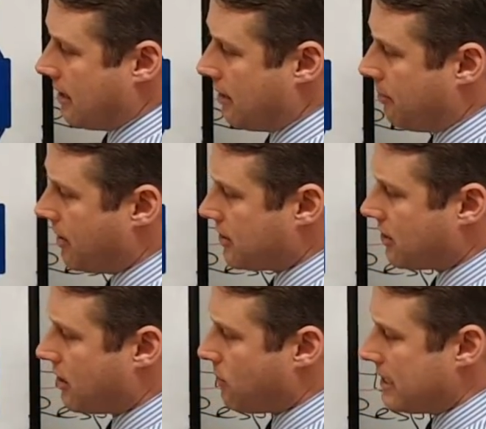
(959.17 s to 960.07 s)
The plants
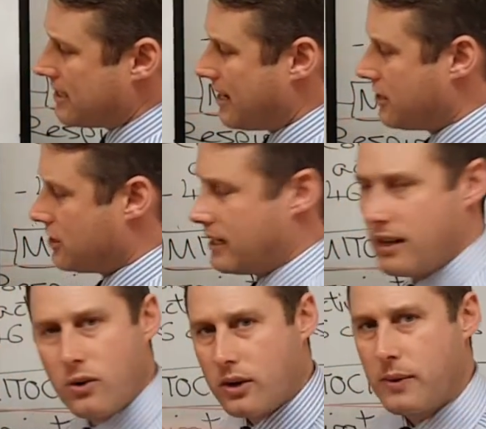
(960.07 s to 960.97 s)
aren't going to waste energy.
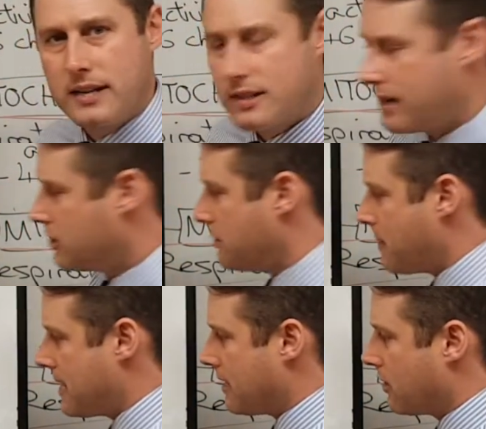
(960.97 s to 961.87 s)
They're not going to waste energy
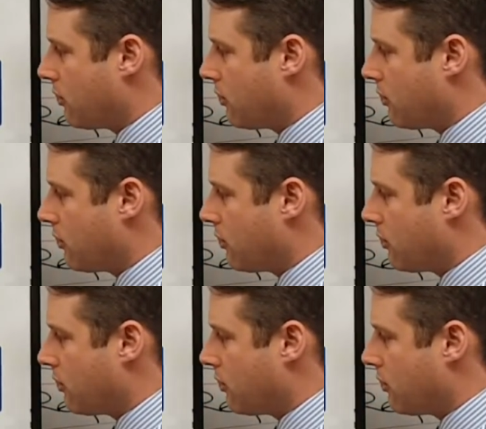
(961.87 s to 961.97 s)
making